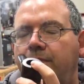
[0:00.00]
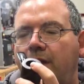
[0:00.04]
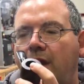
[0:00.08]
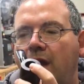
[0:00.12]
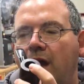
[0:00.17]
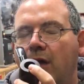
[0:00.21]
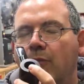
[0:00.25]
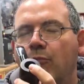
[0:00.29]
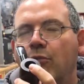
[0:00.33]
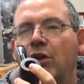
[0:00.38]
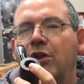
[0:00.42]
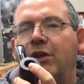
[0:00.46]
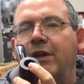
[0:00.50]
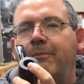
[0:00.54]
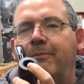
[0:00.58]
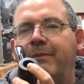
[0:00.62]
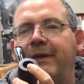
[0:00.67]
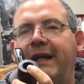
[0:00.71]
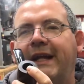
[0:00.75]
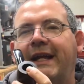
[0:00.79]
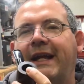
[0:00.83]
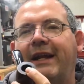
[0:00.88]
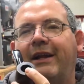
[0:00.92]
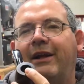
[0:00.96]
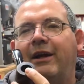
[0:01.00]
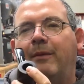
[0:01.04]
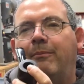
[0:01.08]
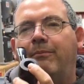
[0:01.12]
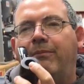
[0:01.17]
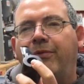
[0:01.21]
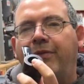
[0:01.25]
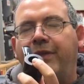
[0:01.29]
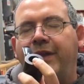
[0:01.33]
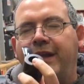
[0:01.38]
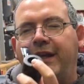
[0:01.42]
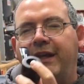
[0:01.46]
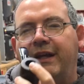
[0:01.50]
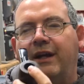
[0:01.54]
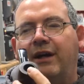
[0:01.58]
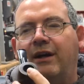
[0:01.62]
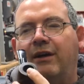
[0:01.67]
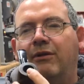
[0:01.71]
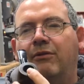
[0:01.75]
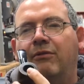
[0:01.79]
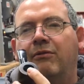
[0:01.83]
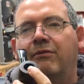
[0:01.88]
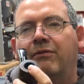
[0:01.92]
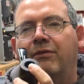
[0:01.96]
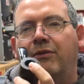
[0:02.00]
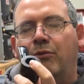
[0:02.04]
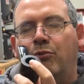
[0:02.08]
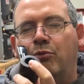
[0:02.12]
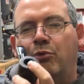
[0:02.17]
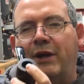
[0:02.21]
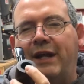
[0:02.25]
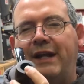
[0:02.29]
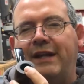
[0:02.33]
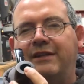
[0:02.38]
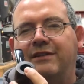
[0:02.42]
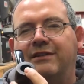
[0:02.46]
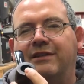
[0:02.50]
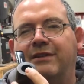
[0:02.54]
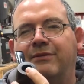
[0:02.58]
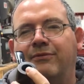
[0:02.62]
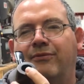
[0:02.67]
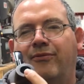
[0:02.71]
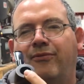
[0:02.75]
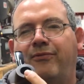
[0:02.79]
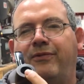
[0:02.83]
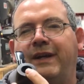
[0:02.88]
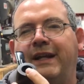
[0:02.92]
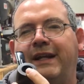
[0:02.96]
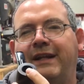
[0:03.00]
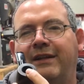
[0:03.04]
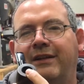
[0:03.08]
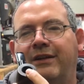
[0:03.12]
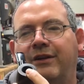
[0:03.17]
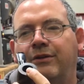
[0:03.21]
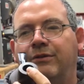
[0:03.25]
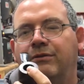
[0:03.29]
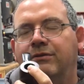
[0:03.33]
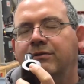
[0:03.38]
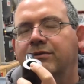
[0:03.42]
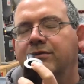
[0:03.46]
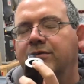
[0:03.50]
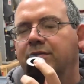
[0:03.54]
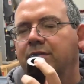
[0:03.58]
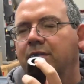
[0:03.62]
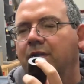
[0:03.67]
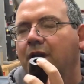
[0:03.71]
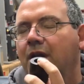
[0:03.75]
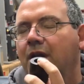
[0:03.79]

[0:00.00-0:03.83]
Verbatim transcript: I'm really picking up the, uh, the raisin fig notes.